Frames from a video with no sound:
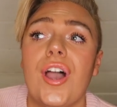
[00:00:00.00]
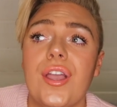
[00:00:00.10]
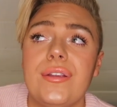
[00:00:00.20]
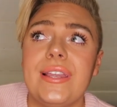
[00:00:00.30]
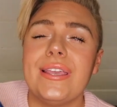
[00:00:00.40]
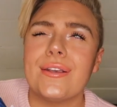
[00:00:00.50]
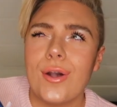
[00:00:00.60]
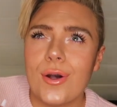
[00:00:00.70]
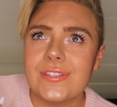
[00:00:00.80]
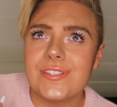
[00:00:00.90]
only
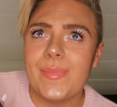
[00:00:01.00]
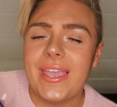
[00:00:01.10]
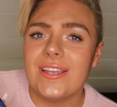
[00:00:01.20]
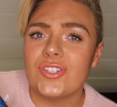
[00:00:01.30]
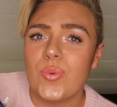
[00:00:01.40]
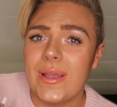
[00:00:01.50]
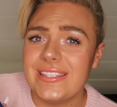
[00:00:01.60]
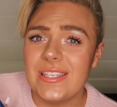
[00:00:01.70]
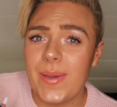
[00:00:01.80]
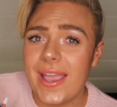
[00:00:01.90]
cost me
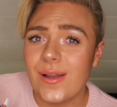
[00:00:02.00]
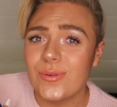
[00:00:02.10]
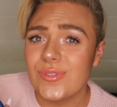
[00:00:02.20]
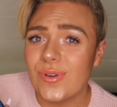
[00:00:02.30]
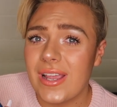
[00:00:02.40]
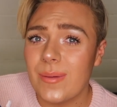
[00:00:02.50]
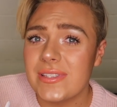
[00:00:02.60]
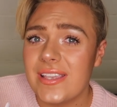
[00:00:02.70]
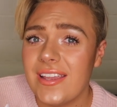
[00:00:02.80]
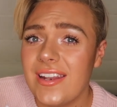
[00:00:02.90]
£20 on
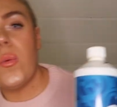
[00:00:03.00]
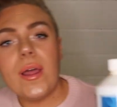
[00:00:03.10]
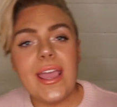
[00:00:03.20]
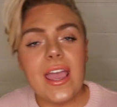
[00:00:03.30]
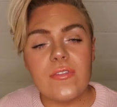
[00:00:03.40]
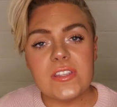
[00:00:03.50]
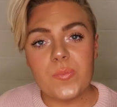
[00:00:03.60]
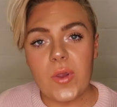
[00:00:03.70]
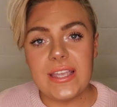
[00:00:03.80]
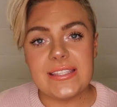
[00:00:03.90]
Amazon. Now when I have a
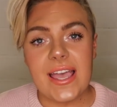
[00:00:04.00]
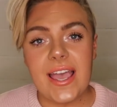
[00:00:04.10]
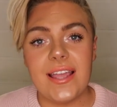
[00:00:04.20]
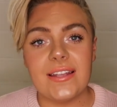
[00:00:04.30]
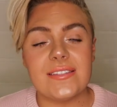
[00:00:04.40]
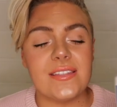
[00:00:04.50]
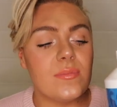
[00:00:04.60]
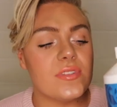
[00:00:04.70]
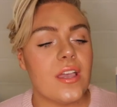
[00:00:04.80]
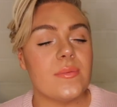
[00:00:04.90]
spray tan,
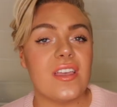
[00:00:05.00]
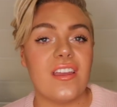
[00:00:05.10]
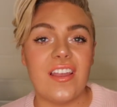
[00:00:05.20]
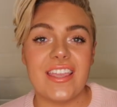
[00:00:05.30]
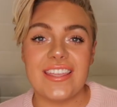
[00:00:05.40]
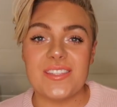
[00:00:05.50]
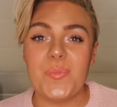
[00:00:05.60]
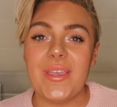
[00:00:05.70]
sometimes I like it to